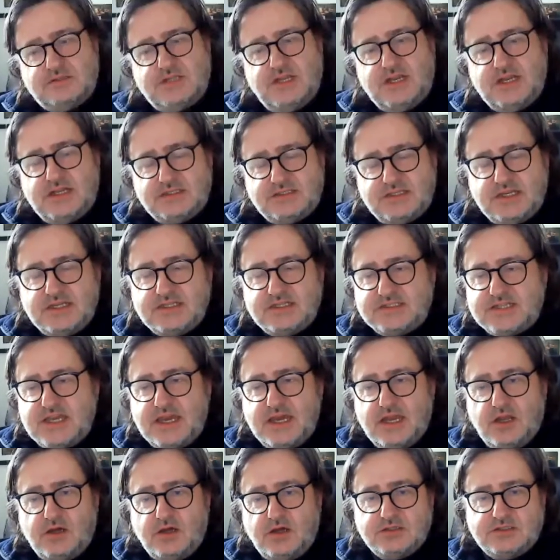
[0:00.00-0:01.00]
Did it
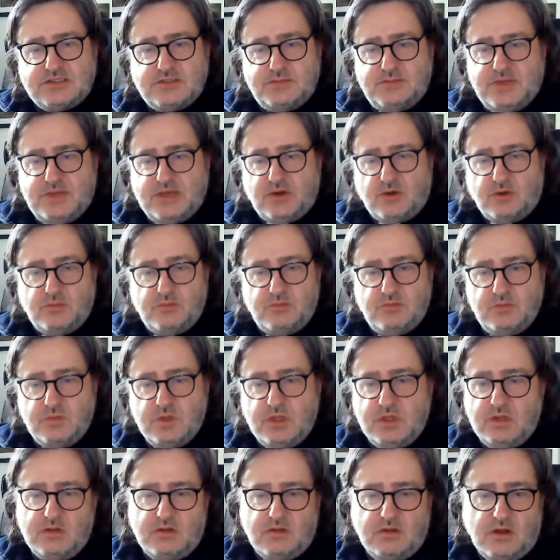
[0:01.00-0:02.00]
take long to become
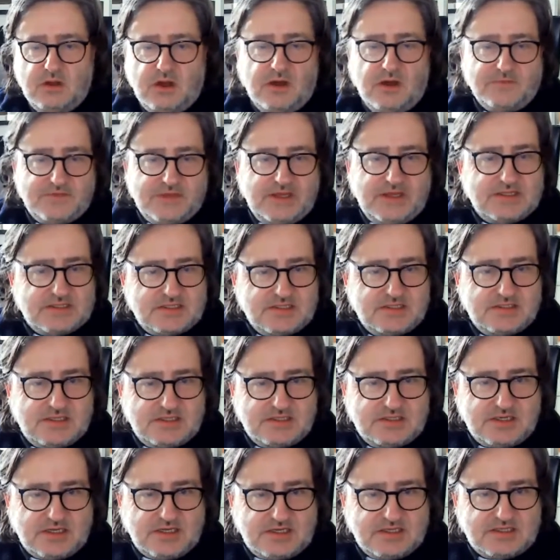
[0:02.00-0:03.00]
half decent
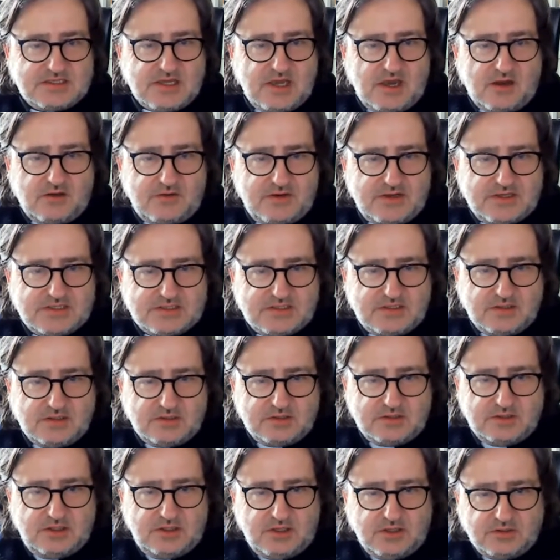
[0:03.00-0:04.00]
as a guitarist?
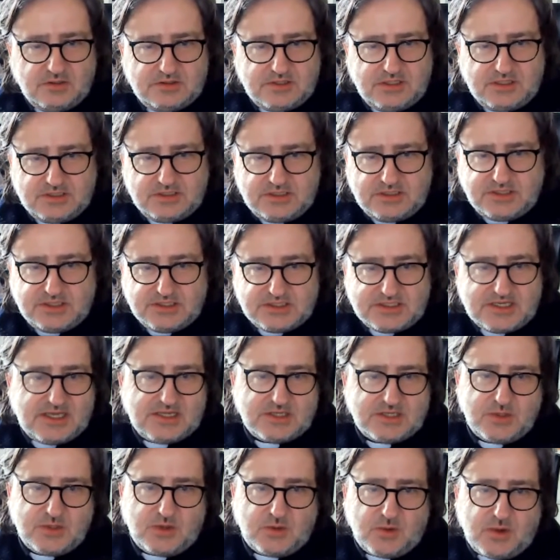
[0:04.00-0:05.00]
That did you
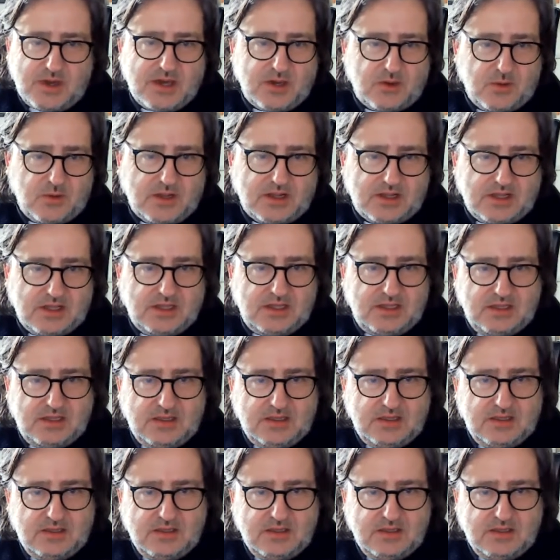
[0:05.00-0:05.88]
take to it quite quickly?